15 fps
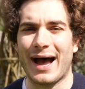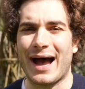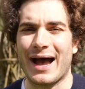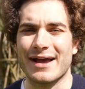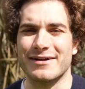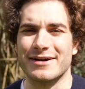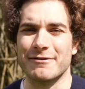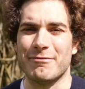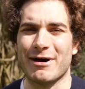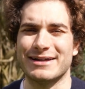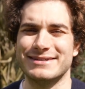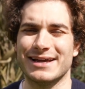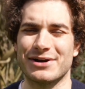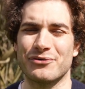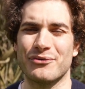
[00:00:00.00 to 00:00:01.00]
Hi
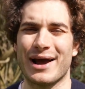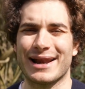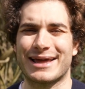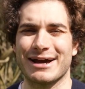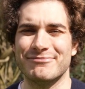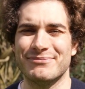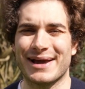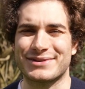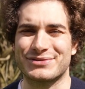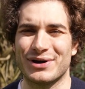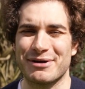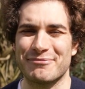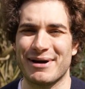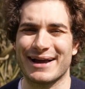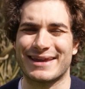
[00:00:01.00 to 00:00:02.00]
everybody and welcome back to
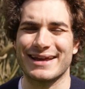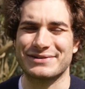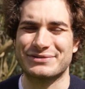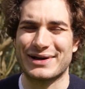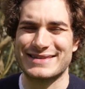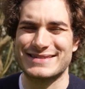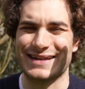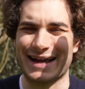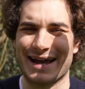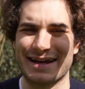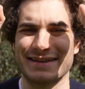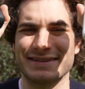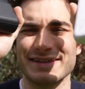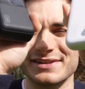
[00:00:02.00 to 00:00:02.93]
my backyard once again. In